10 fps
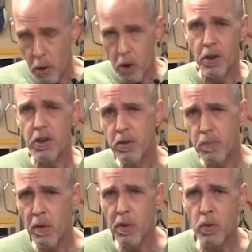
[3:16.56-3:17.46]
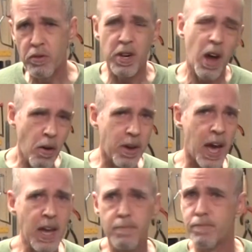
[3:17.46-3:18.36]
But you're probably wondering,
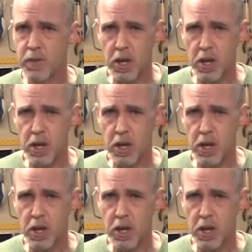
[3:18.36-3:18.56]
okay,